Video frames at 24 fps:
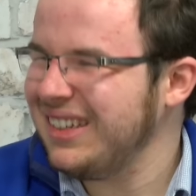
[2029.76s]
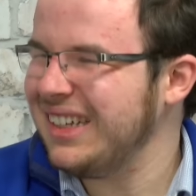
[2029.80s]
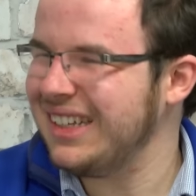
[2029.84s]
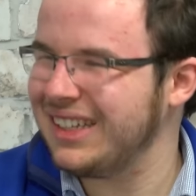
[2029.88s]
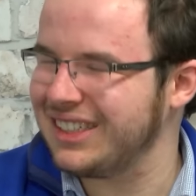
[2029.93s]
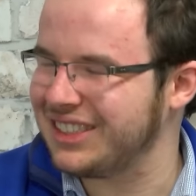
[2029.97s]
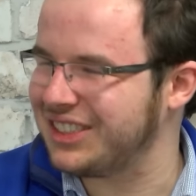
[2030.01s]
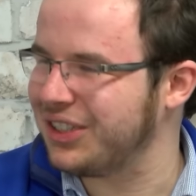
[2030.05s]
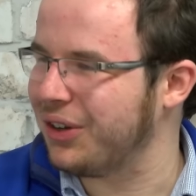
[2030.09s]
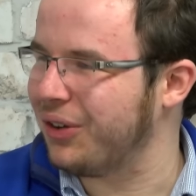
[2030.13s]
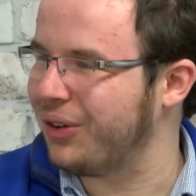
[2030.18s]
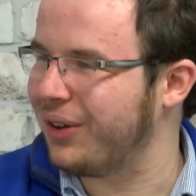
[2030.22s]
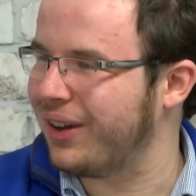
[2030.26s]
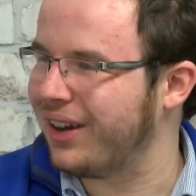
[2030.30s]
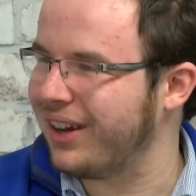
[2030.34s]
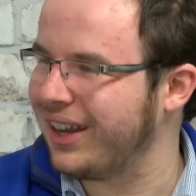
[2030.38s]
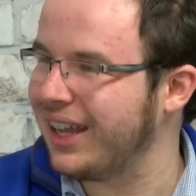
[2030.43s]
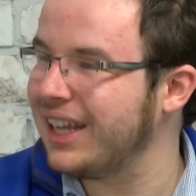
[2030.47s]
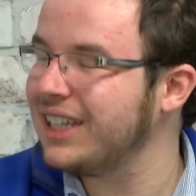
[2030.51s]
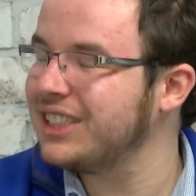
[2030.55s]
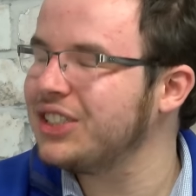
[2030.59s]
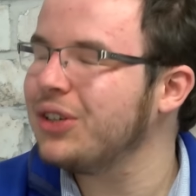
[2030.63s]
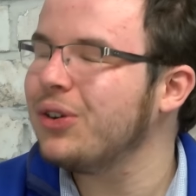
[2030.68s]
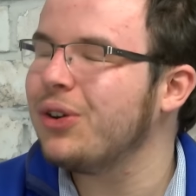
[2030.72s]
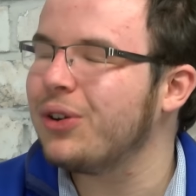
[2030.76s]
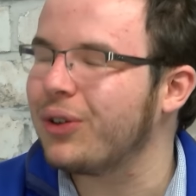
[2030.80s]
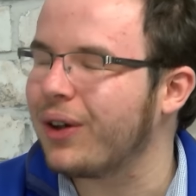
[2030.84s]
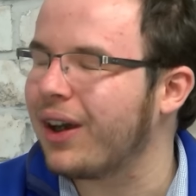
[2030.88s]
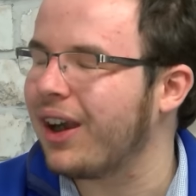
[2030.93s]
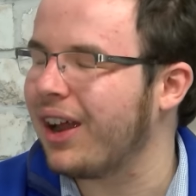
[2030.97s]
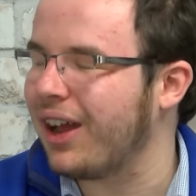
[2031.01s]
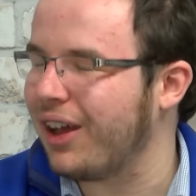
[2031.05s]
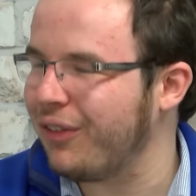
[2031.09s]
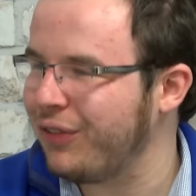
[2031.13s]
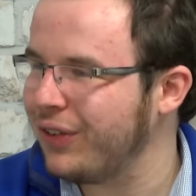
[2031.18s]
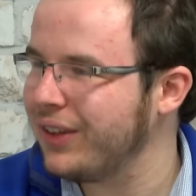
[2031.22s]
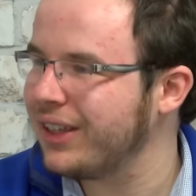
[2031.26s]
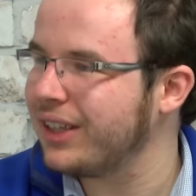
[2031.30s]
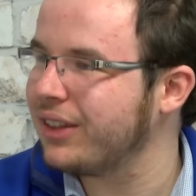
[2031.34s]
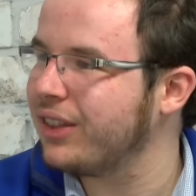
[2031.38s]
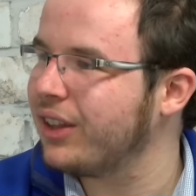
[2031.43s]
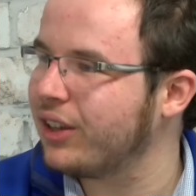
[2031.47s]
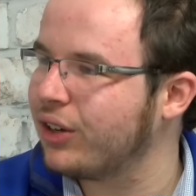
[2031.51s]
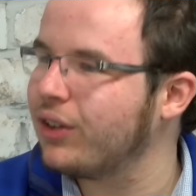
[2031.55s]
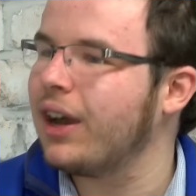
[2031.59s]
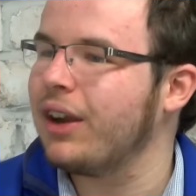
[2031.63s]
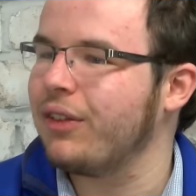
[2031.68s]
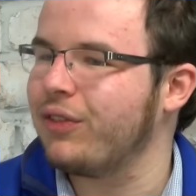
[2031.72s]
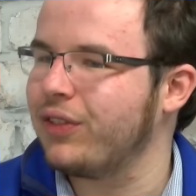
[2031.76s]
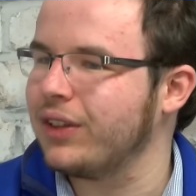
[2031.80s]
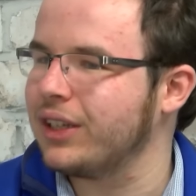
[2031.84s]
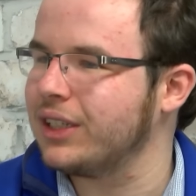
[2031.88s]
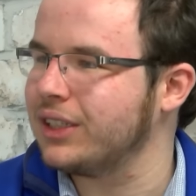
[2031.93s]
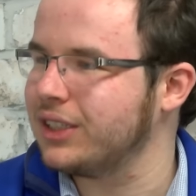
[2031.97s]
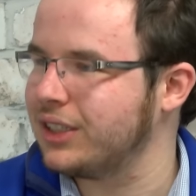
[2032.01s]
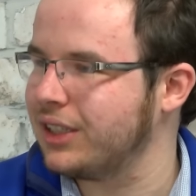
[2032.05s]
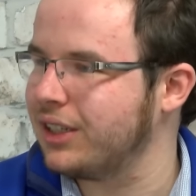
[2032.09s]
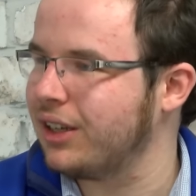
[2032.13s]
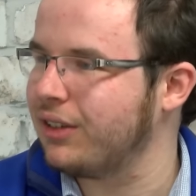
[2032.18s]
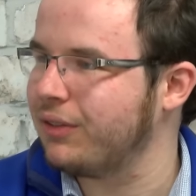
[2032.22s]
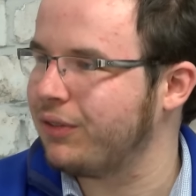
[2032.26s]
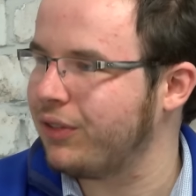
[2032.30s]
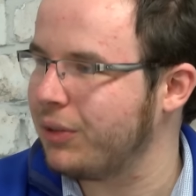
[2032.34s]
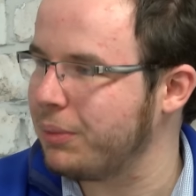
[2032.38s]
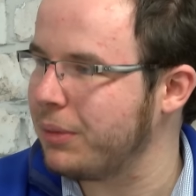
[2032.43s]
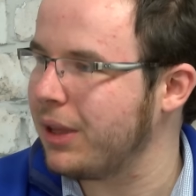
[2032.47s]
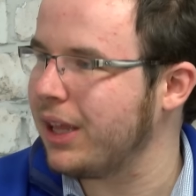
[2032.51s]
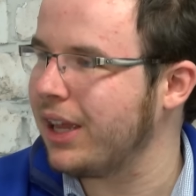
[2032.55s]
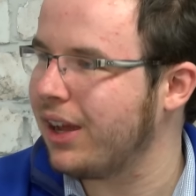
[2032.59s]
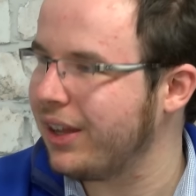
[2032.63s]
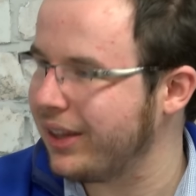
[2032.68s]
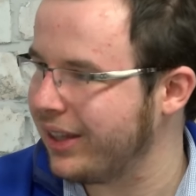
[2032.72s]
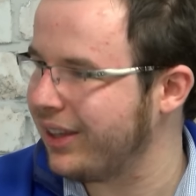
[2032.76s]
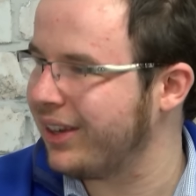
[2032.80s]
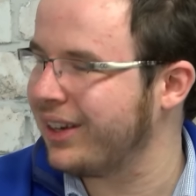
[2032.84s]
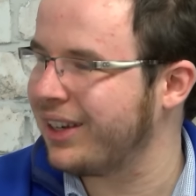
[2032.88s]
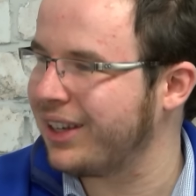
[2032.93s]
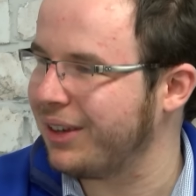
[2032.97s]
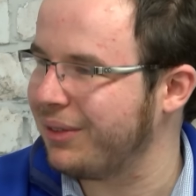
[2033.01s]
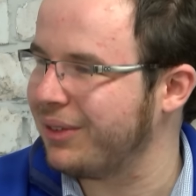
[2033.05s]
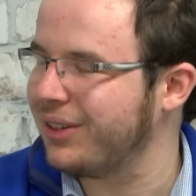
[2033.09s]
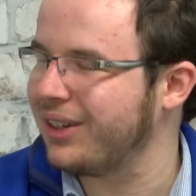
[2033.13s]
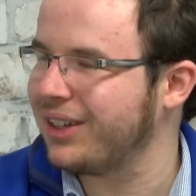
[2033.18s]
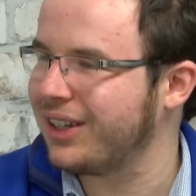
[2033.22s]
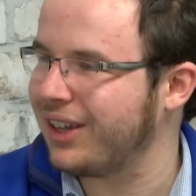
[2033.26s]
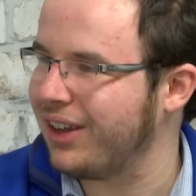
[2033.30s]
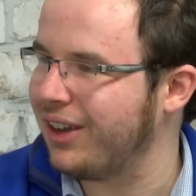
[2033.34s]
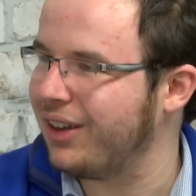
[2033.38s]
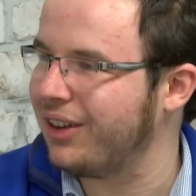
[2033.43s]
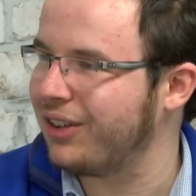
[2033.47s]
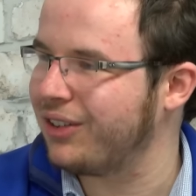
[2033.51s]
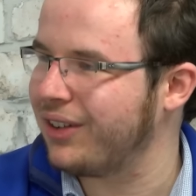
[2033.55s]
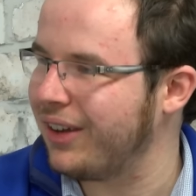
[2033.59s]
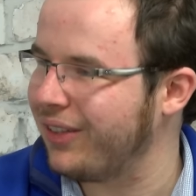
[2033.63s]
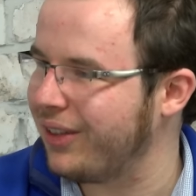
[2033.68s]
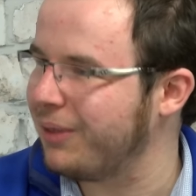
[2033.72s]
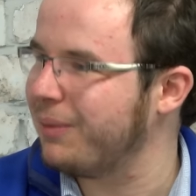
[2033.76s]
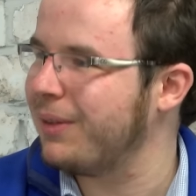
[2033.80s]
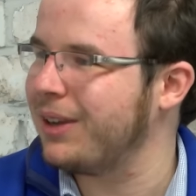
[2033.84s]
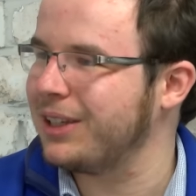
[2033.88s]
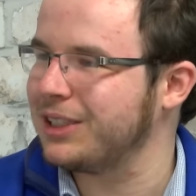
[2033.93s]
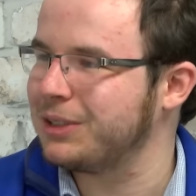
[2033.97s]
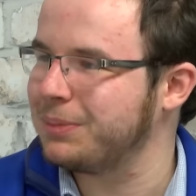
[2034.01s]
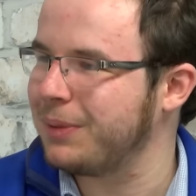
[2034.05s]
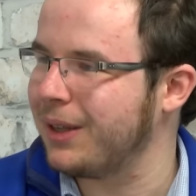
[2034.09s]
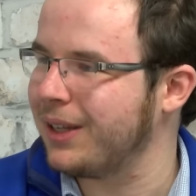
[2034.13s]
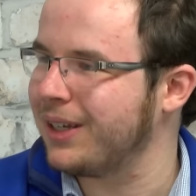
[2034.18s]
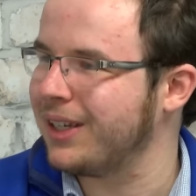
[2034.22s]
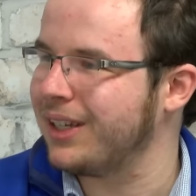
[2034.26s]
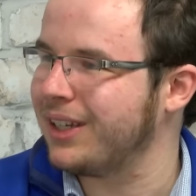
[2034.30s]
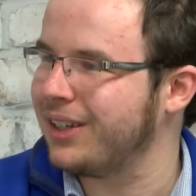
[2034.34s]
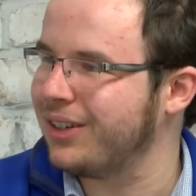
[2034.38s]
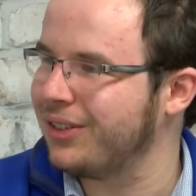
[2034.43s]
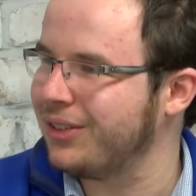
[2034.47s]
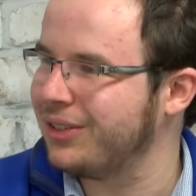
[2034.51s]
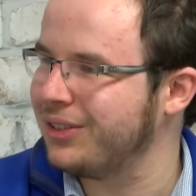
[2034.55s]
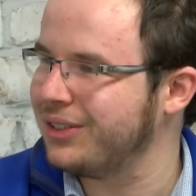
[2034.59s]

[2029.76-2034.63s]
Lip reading: Yeah, it's all right. It's all right. I think the great thing is, you know, for me, I like it when I go to a ground that makes plenty of